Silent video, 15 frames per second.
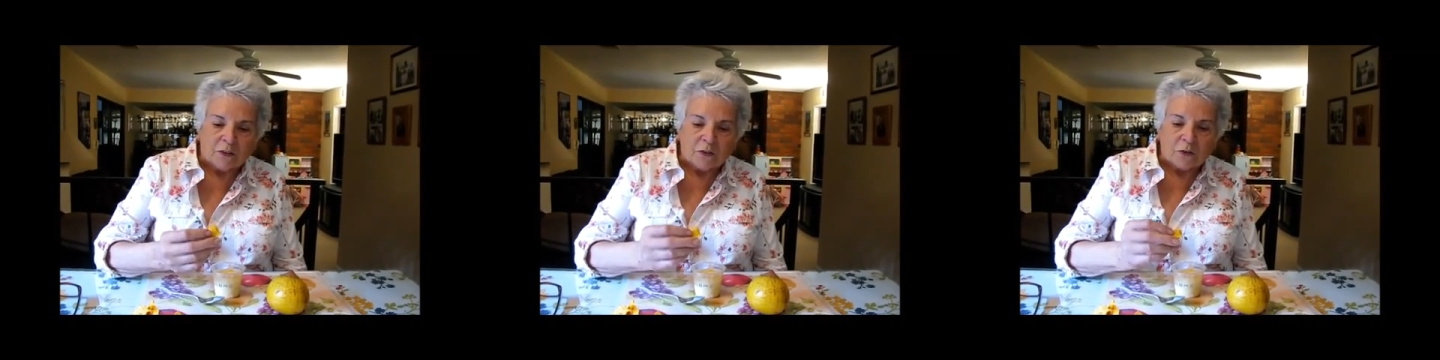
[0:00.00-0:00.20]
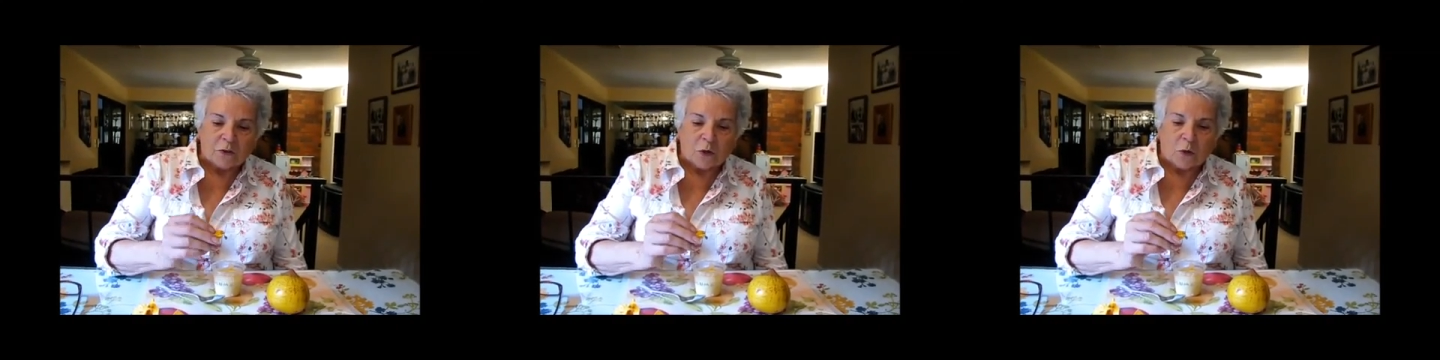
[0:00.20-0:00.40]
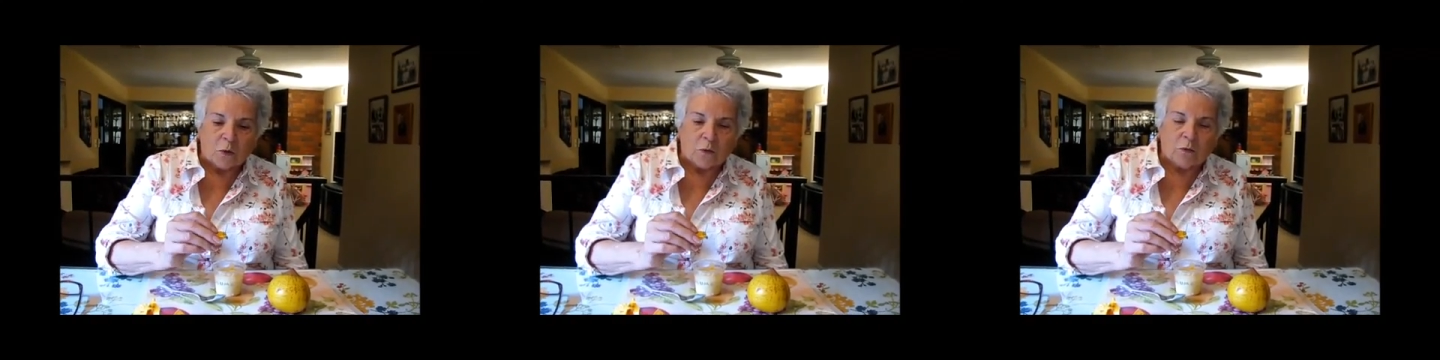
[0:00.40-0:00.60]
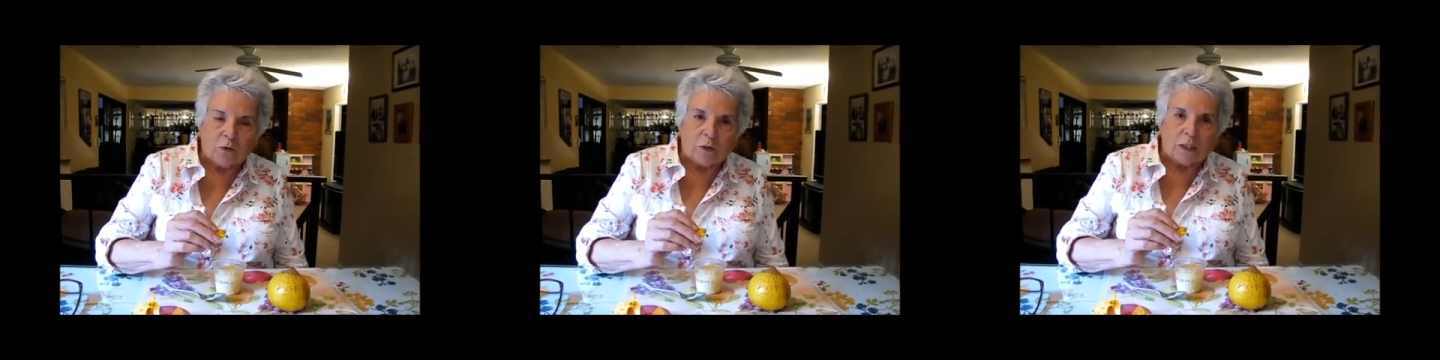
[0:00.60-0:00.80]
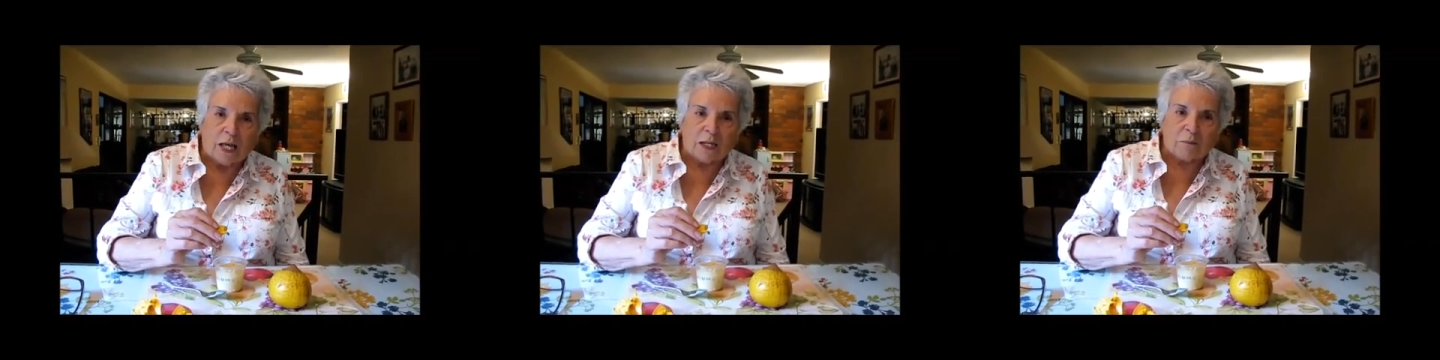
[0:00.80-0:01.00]
So if you
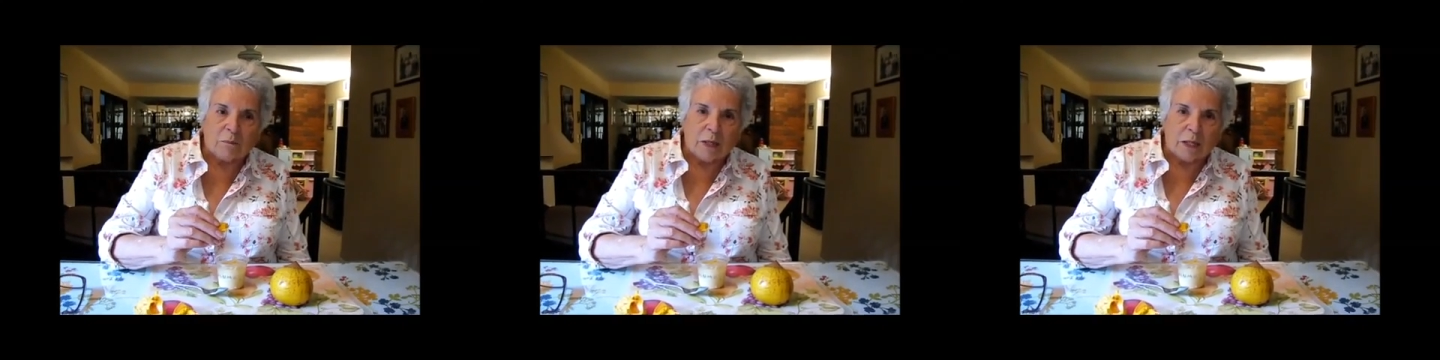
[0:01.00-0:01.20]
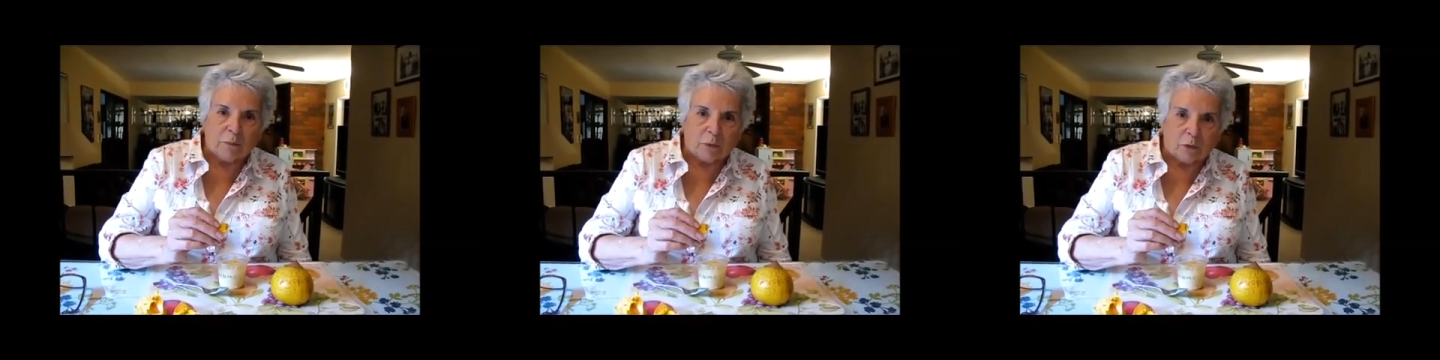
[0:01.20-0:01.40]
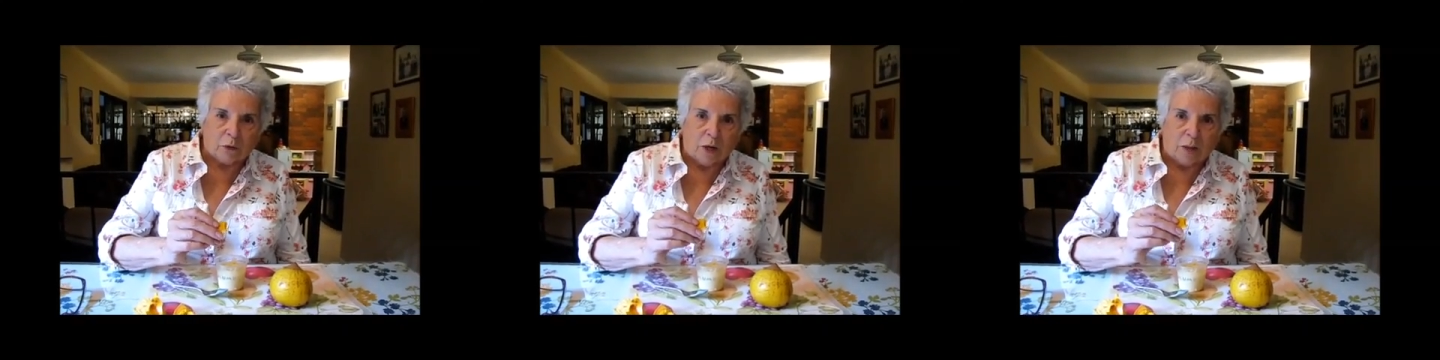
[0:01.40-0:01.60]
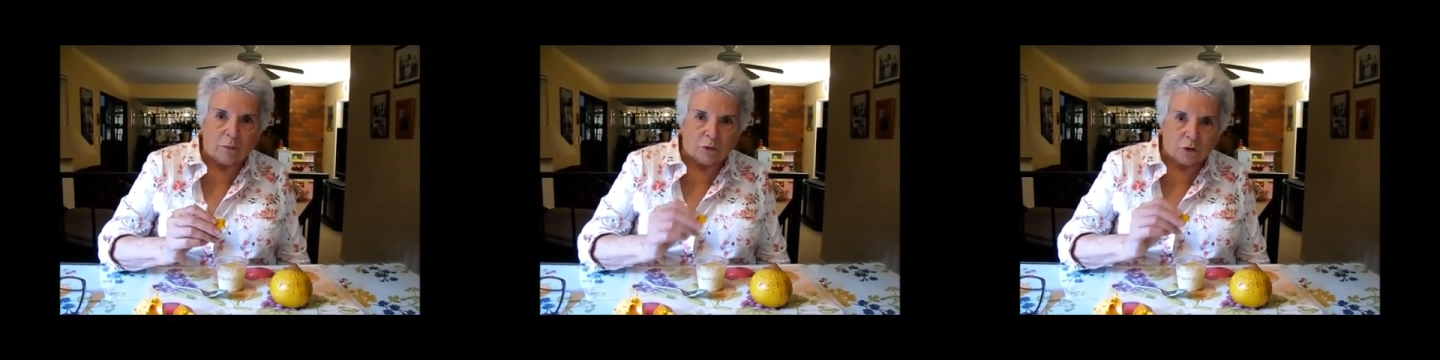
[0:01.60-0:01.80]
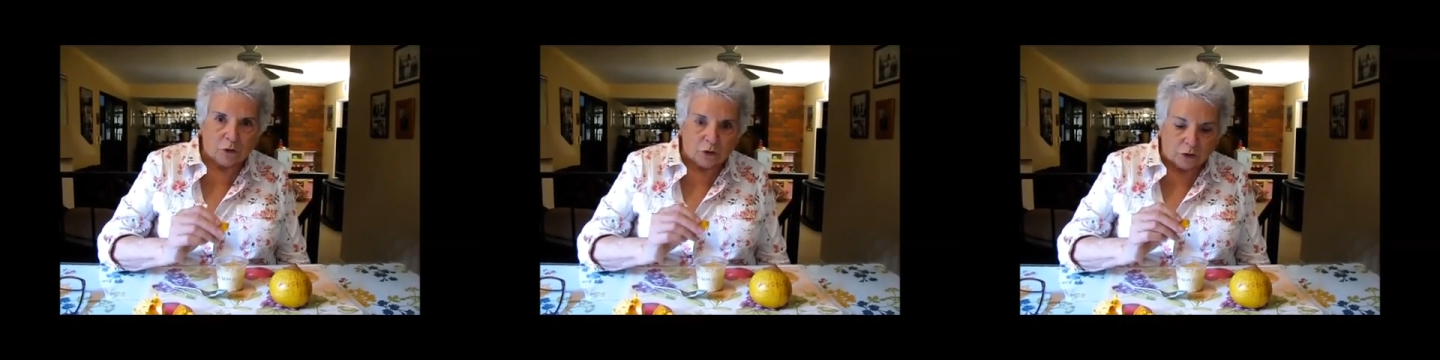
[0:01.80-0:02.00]
like maple, I'm
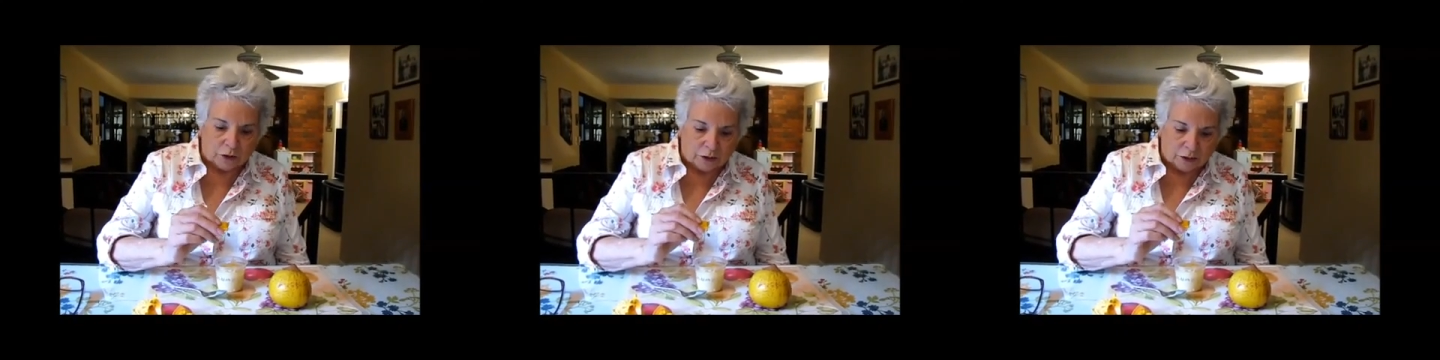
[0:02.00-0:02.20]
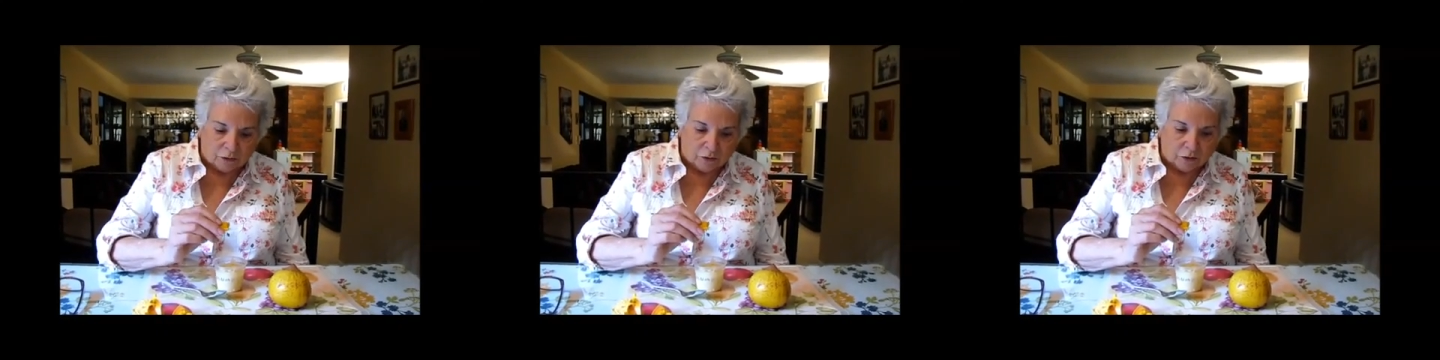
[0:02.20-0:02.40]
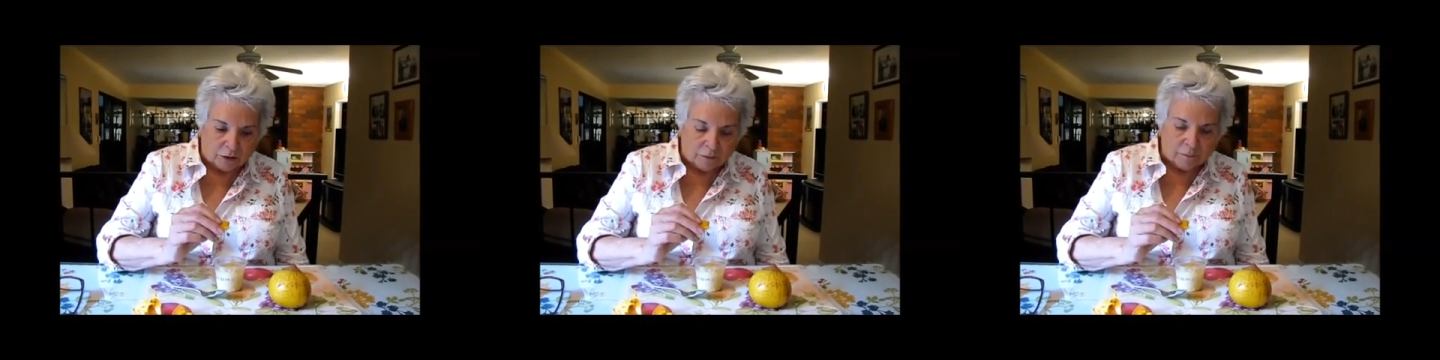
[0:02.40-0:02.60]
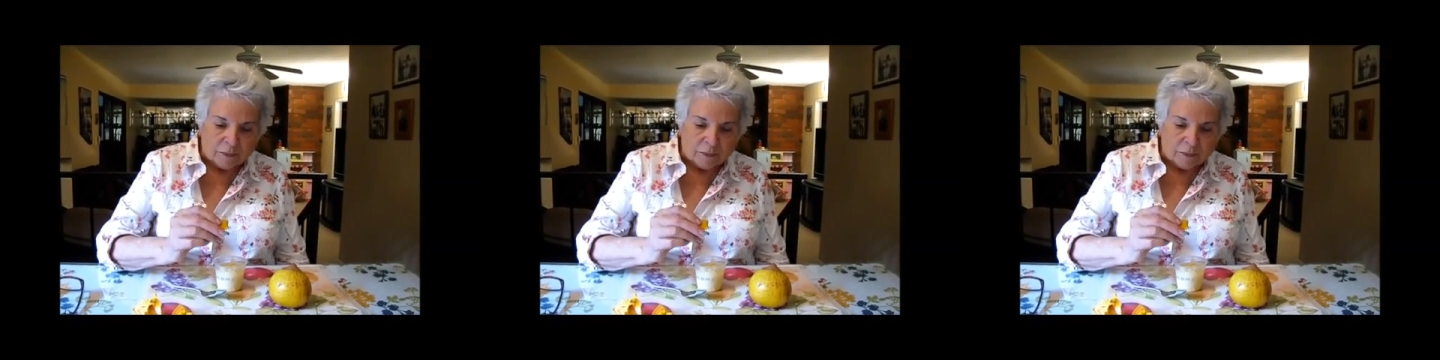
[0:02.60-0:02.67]
sure you're going to love it.